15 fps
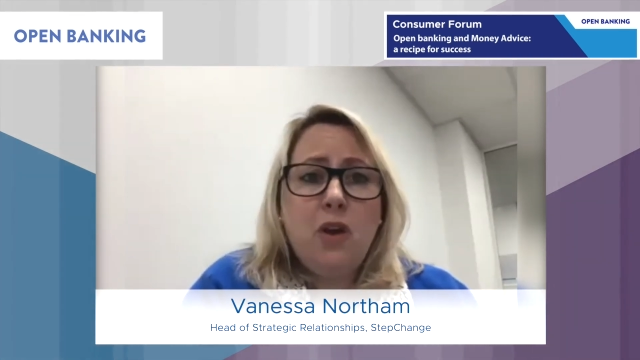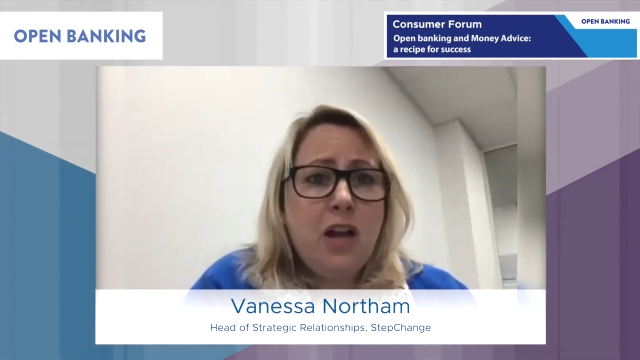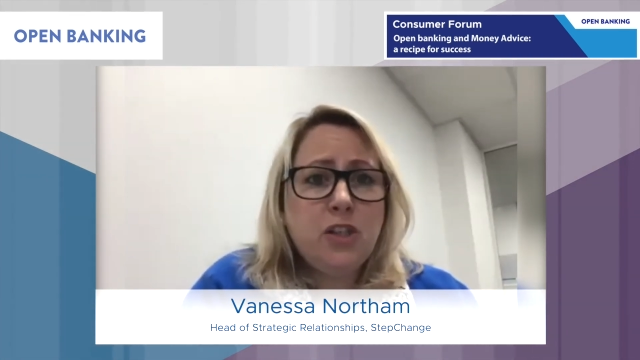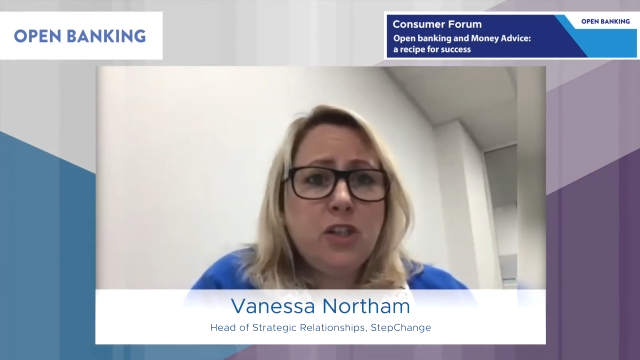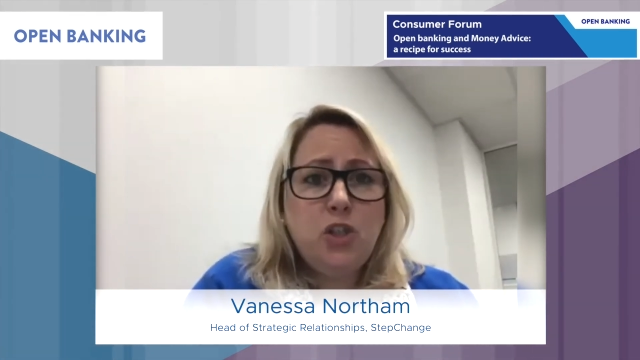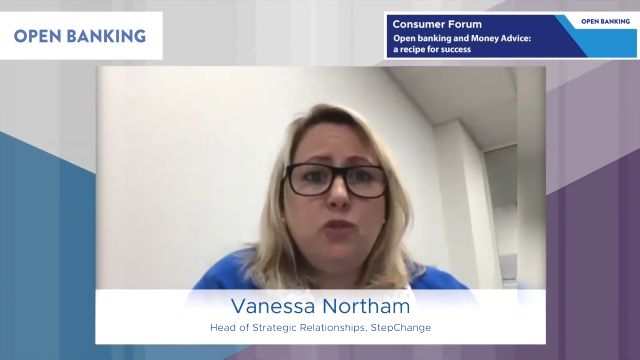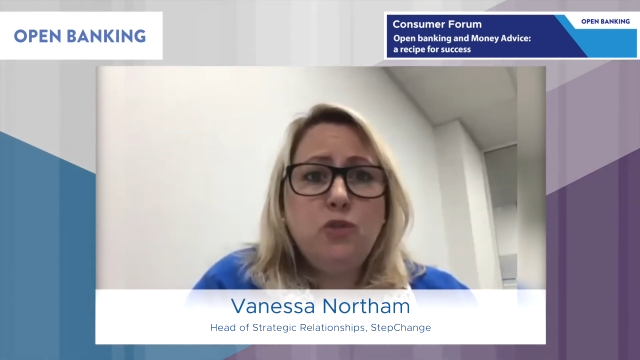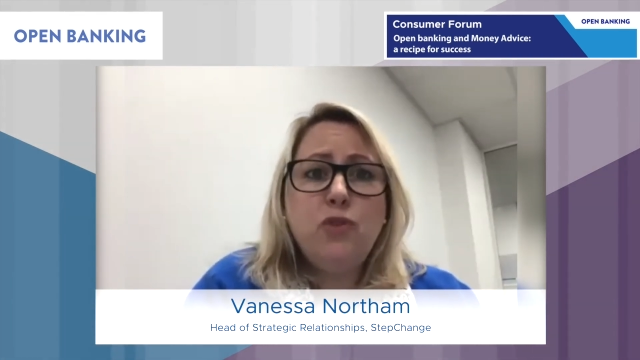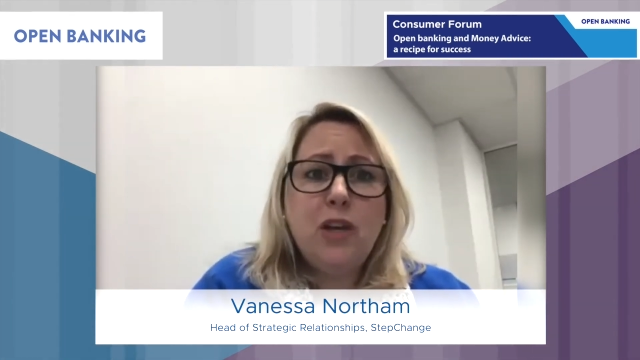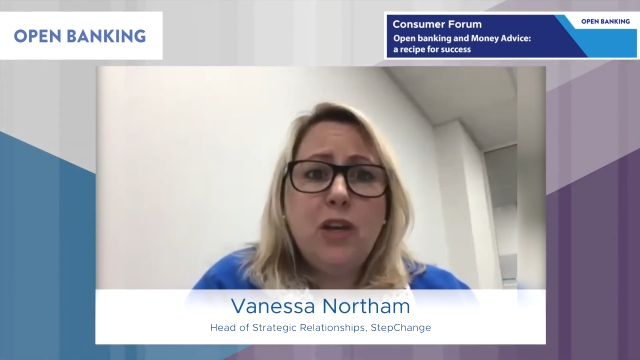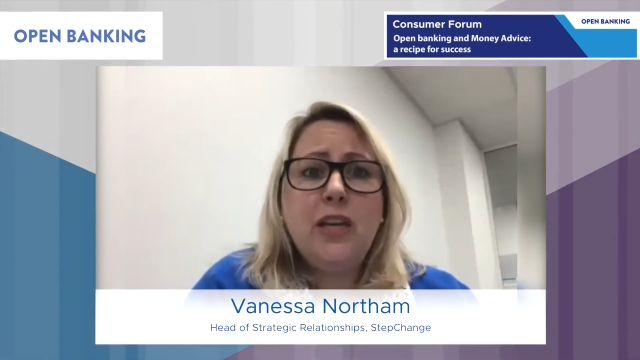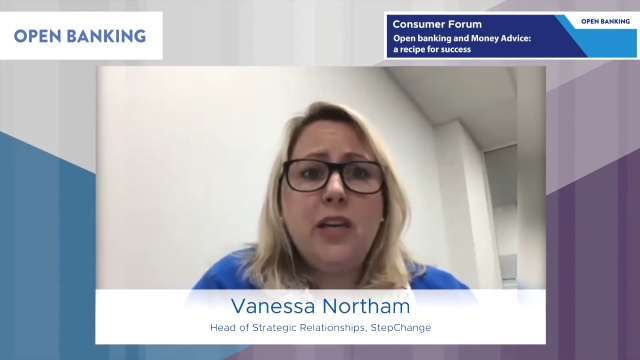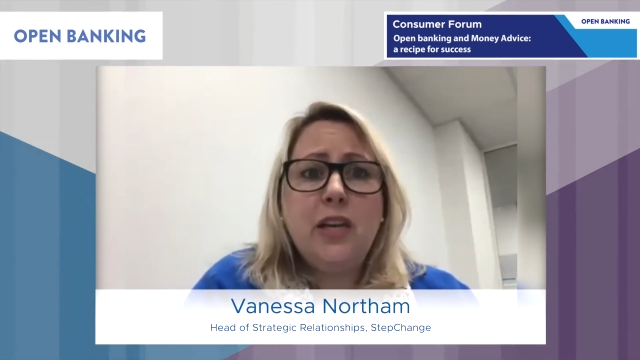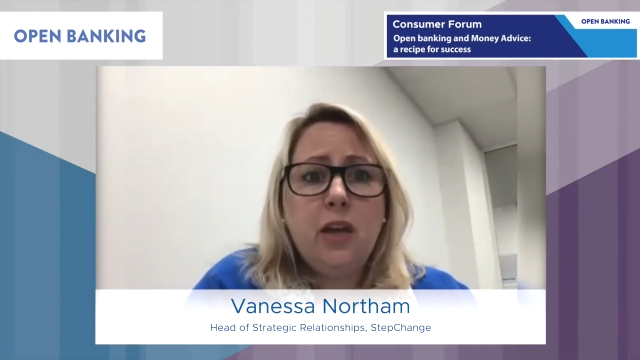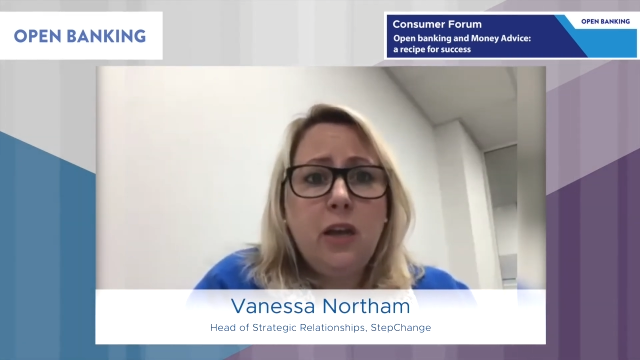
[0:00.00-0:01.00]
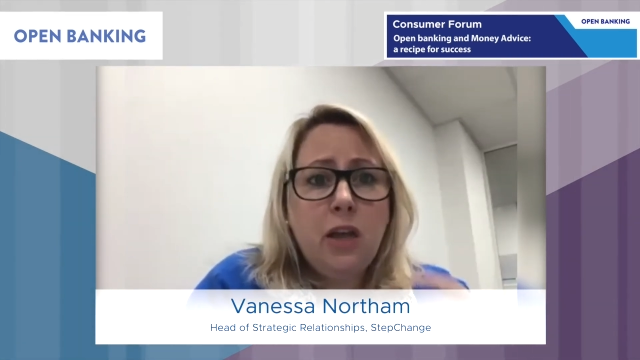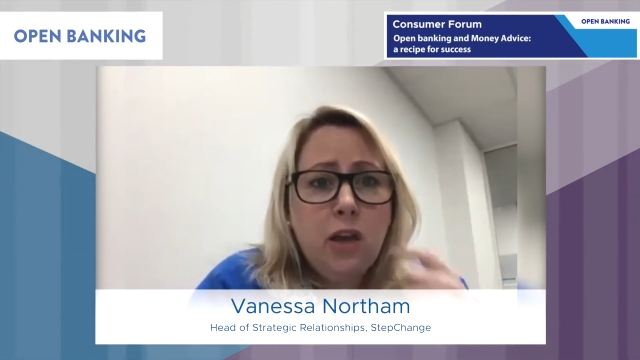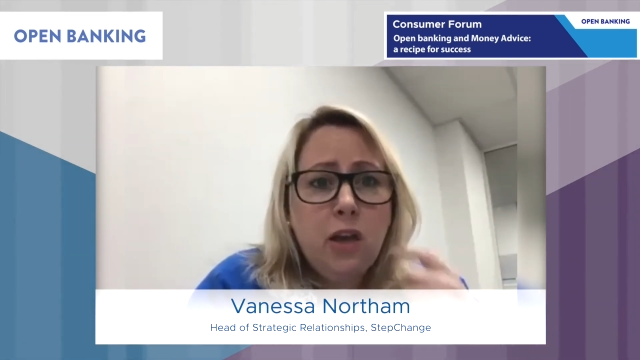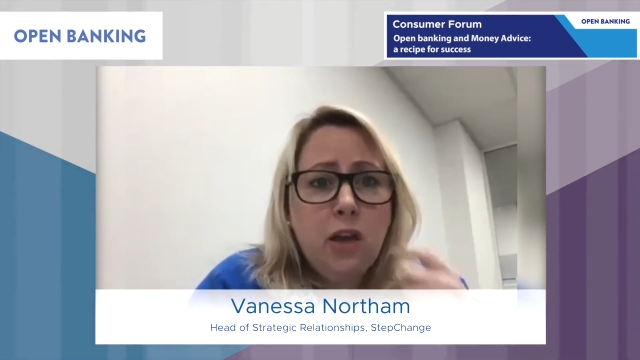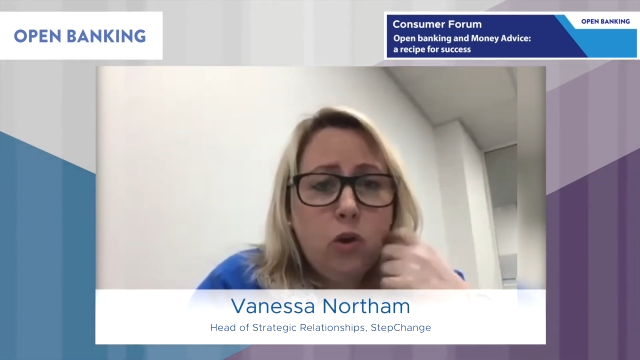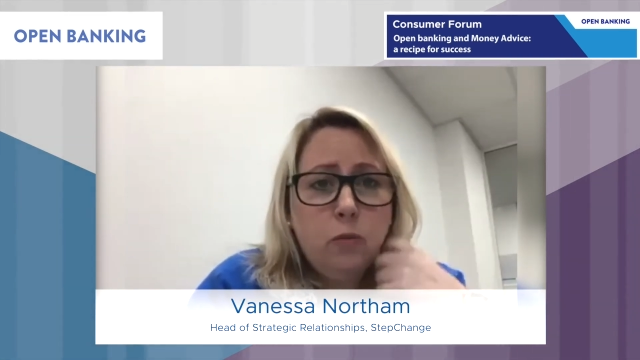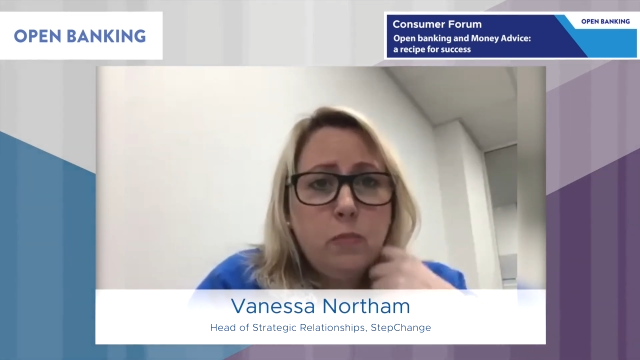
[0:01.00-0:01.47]
actually you're really in a
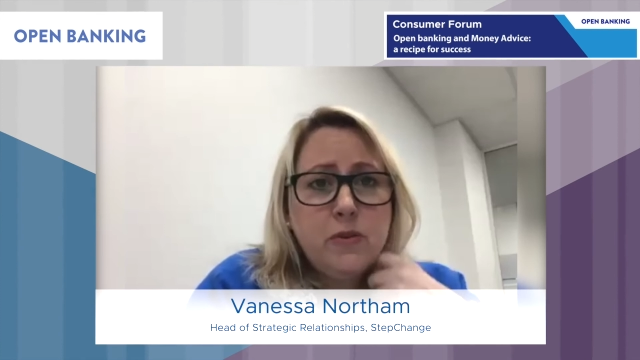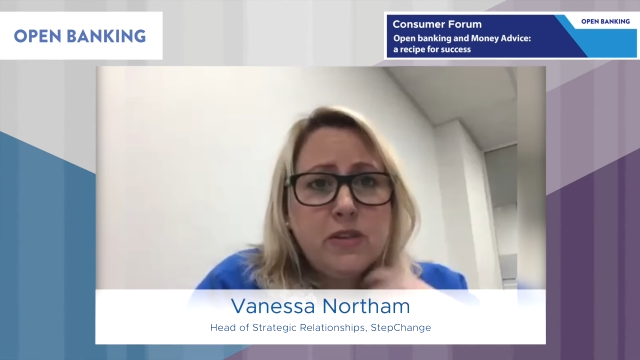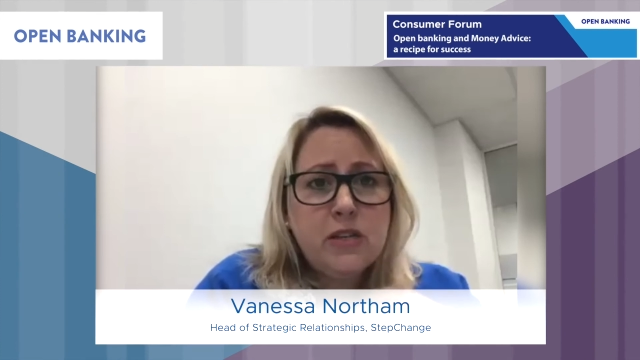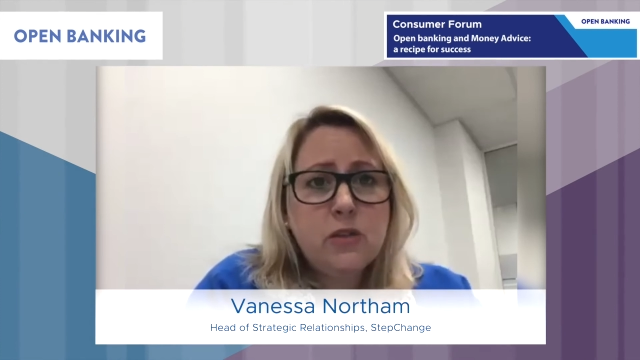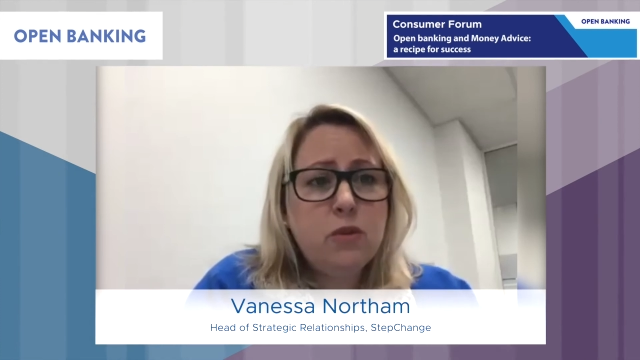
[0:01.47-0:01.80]
good position